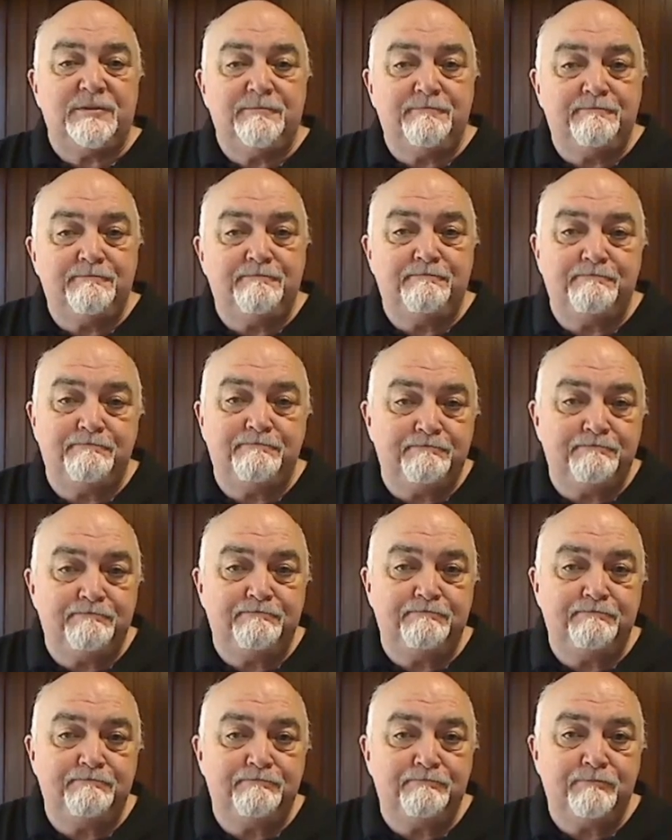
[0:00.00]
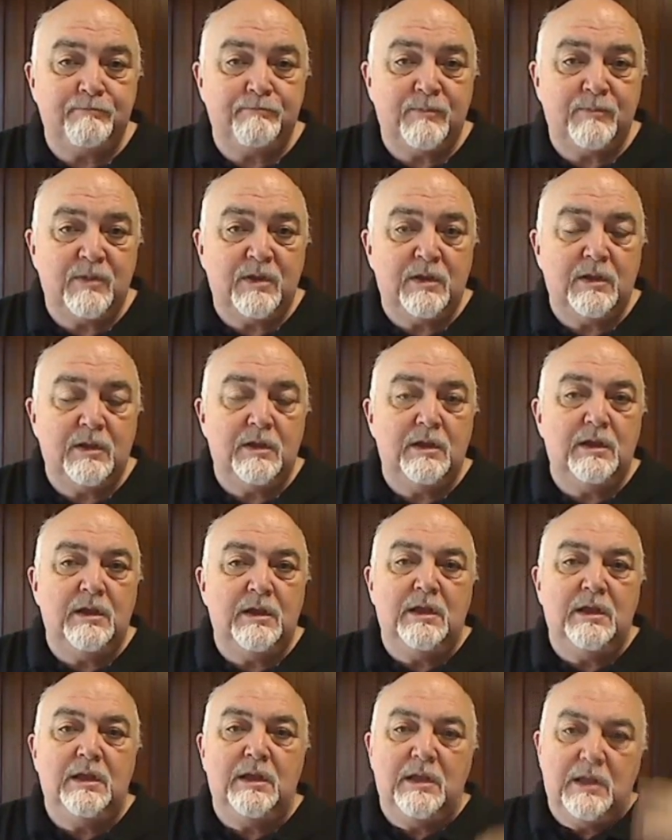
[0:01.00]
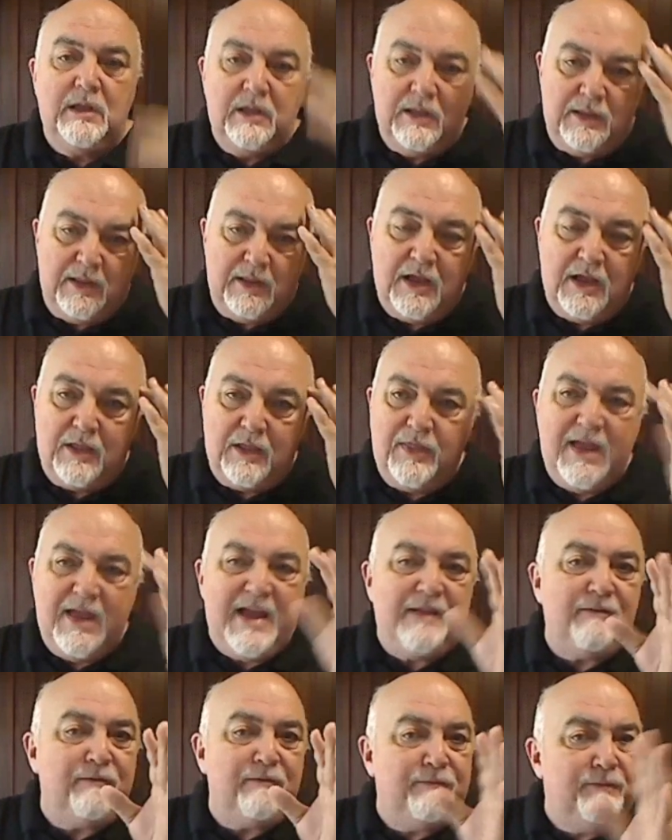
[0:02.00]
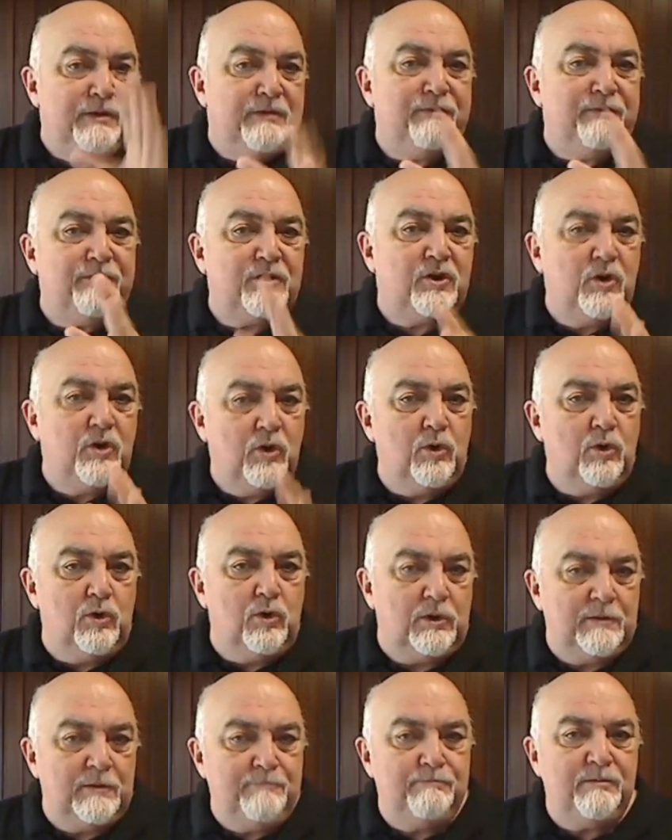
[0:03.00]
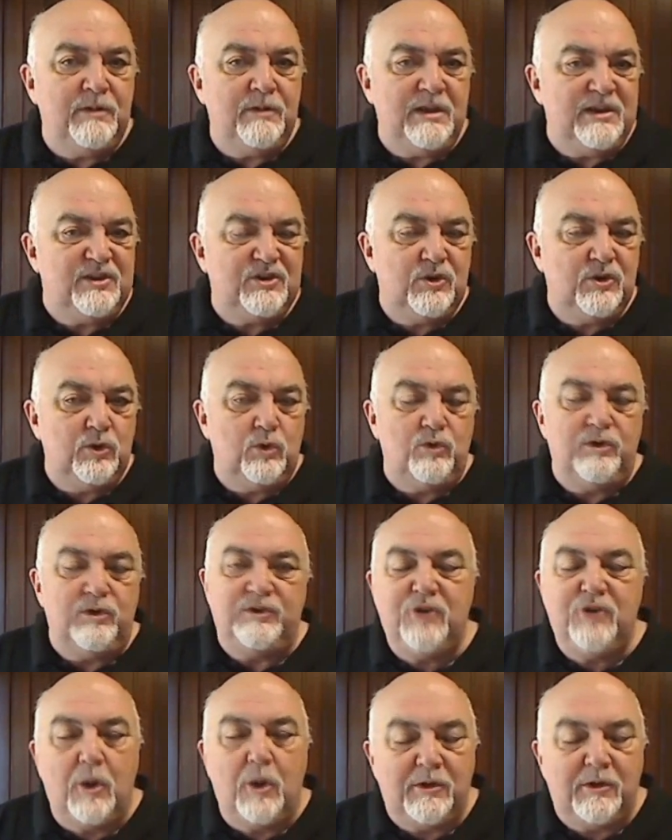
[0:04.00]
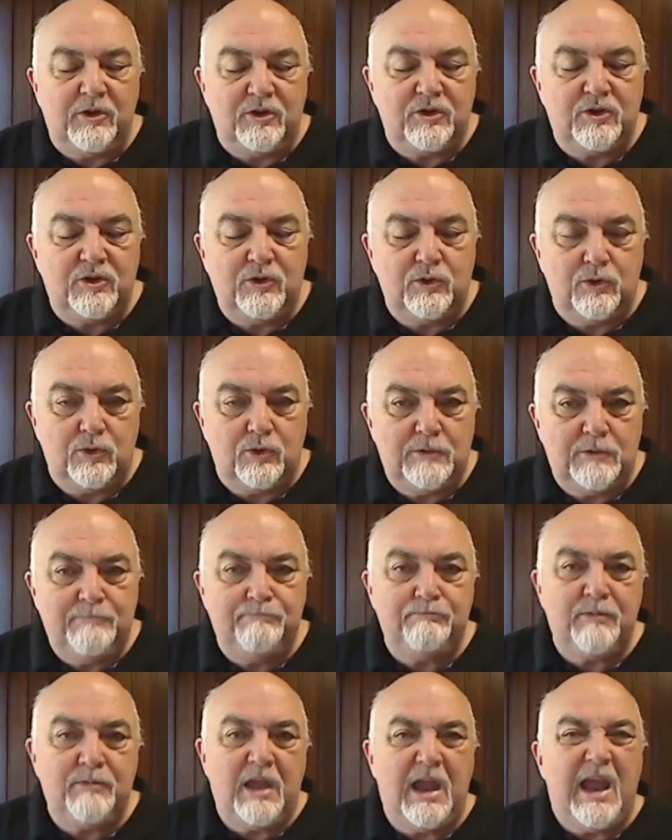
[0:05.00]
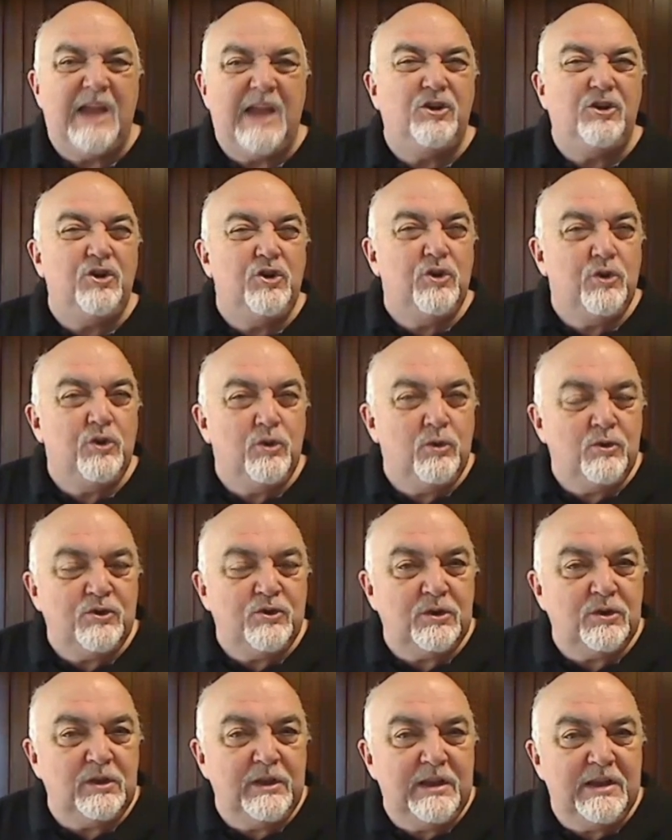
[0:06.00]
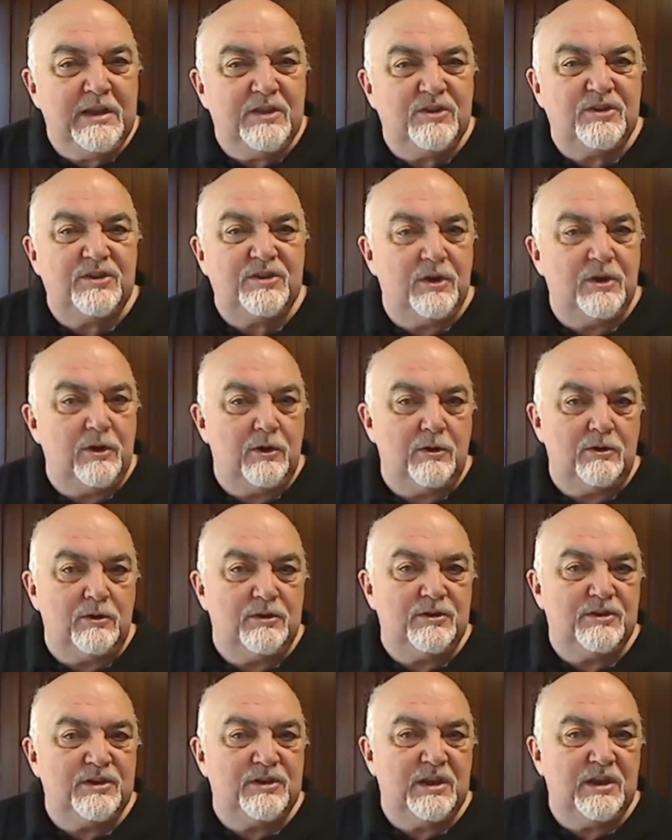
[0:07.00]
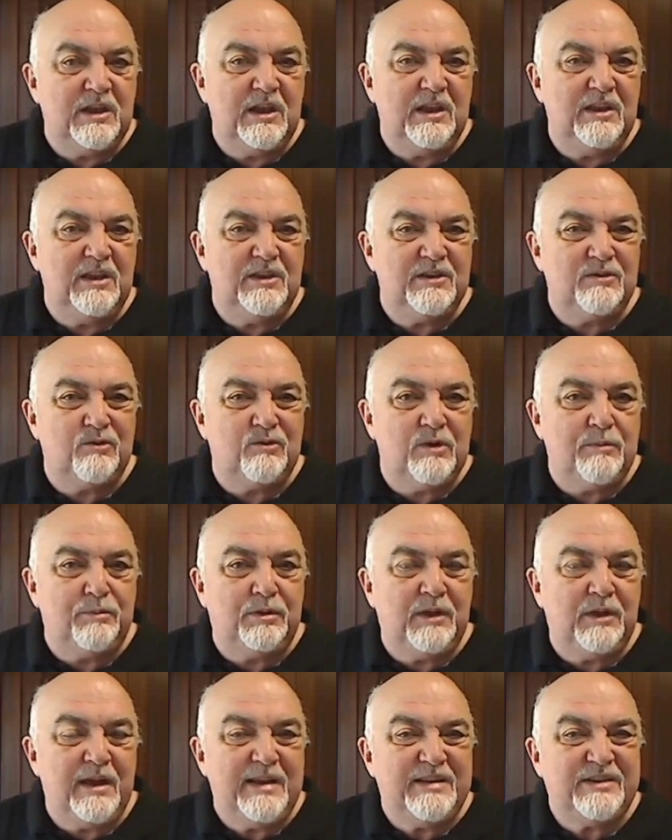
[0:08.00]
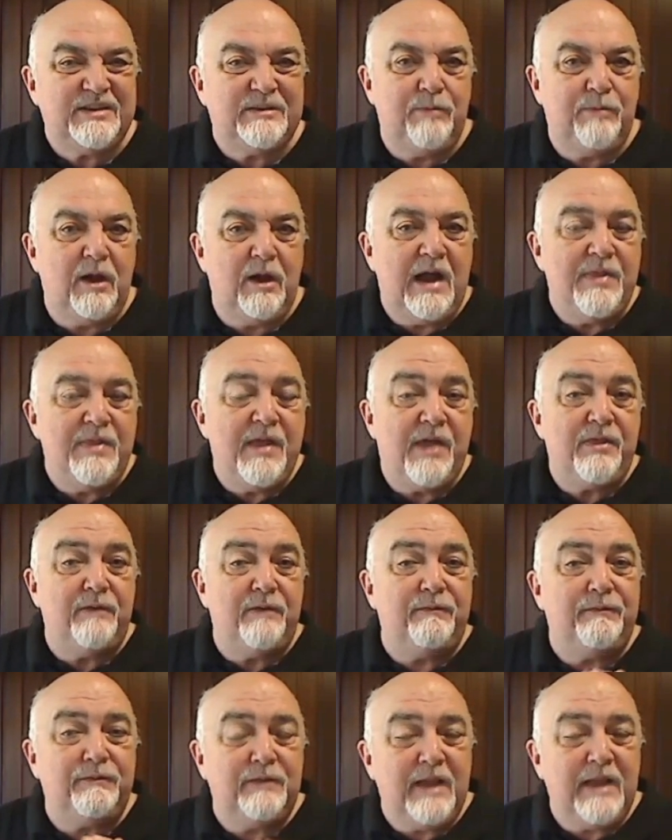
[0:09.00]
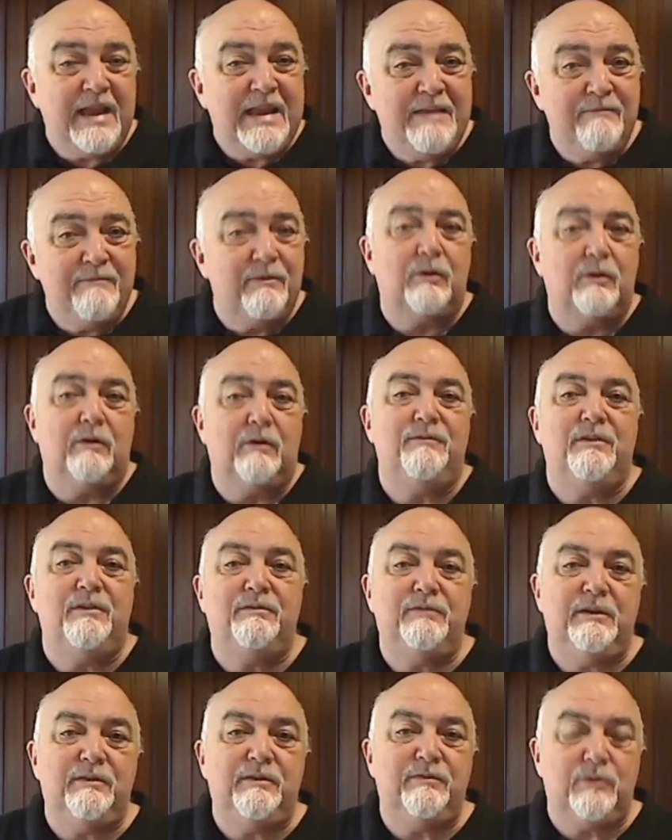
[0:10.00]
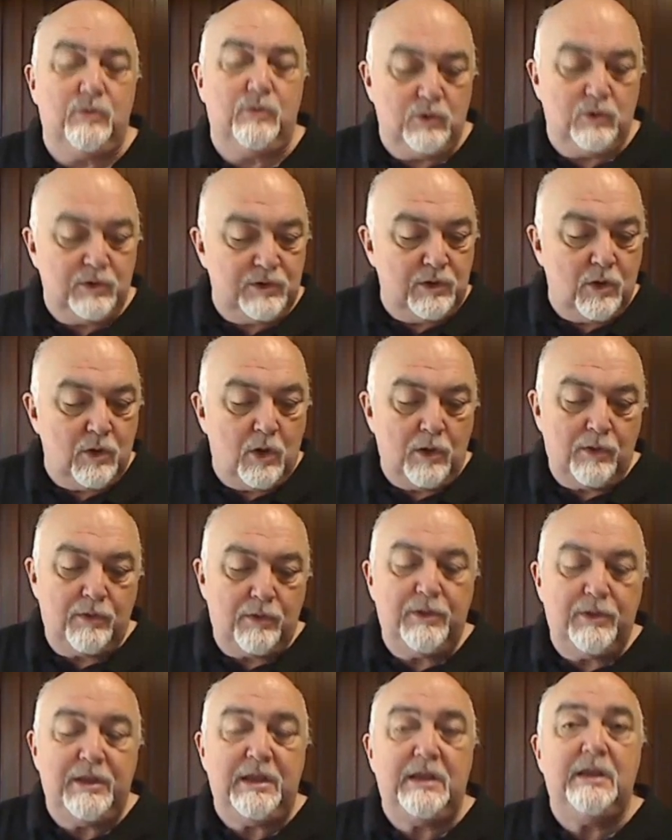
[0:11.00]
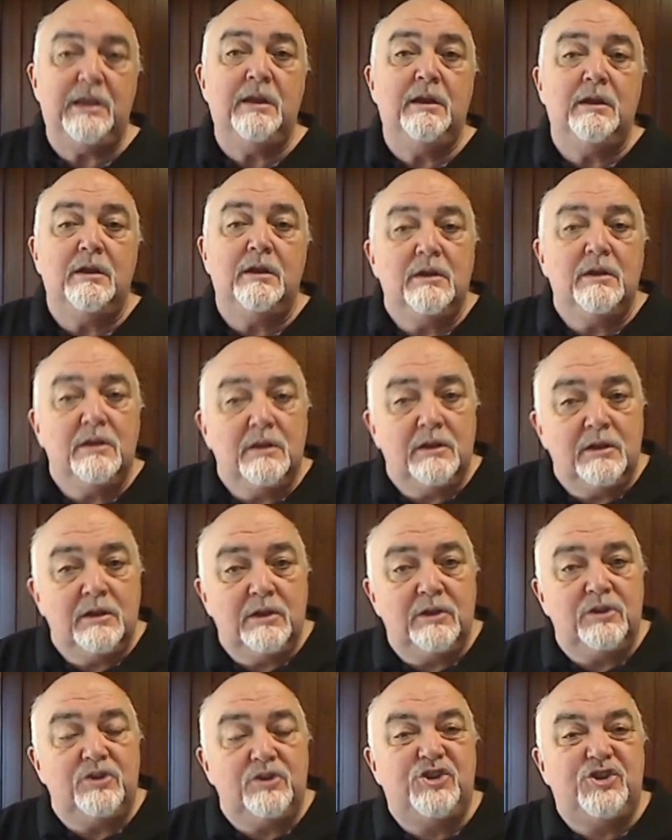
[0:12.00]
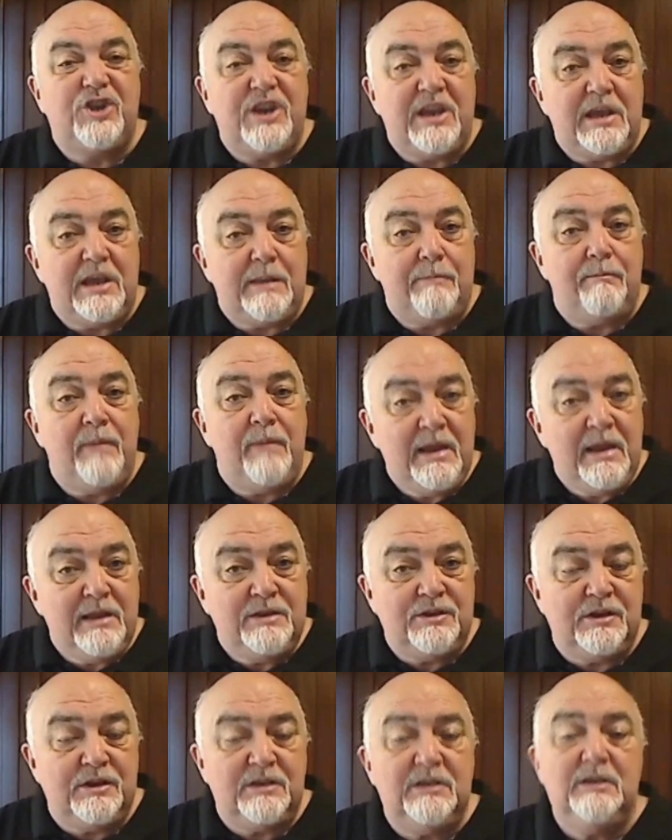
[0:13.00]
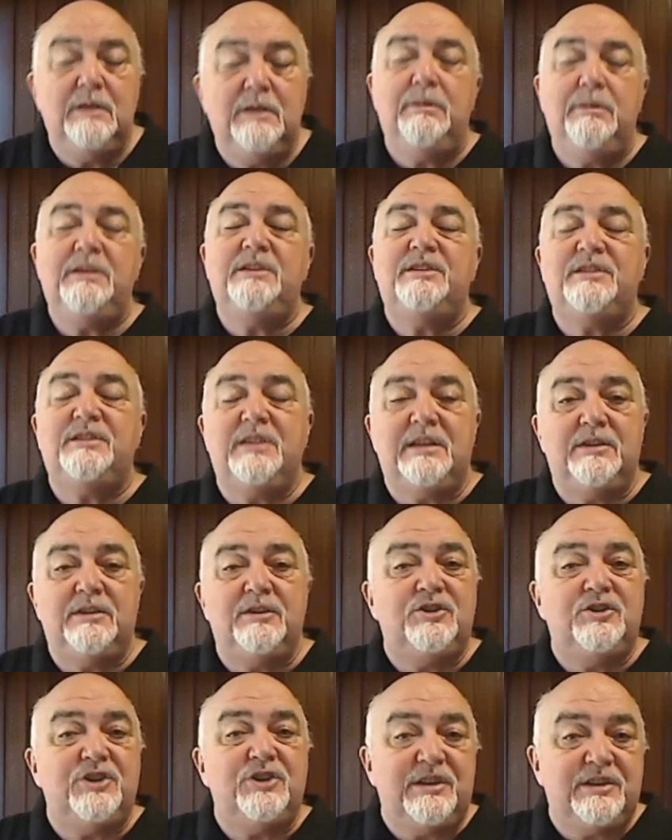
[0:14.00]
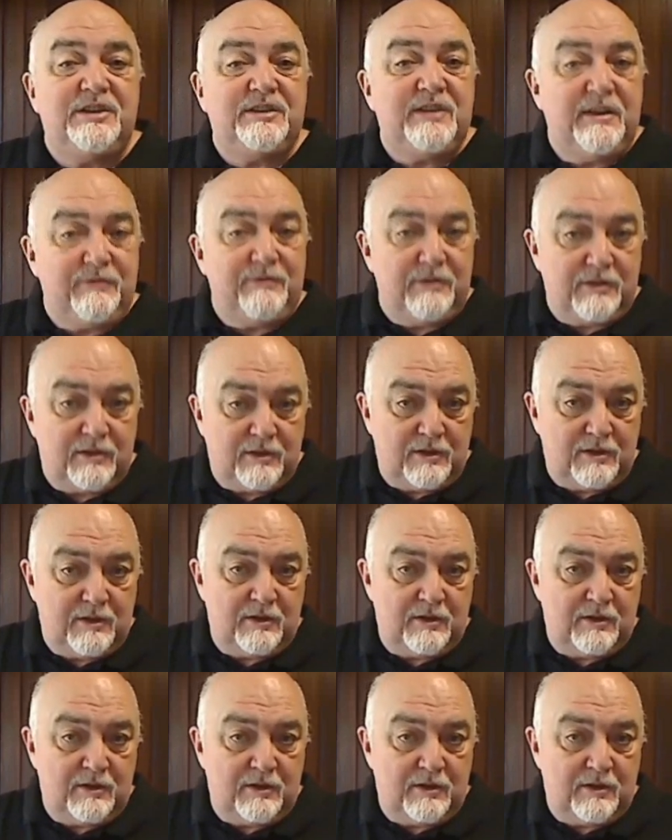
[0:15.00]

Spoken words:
Now, that 5th chord is called the dominant chord. And usually in songs, it is replaced by another flavour of the 5th chord, not the G major, but instead the G7.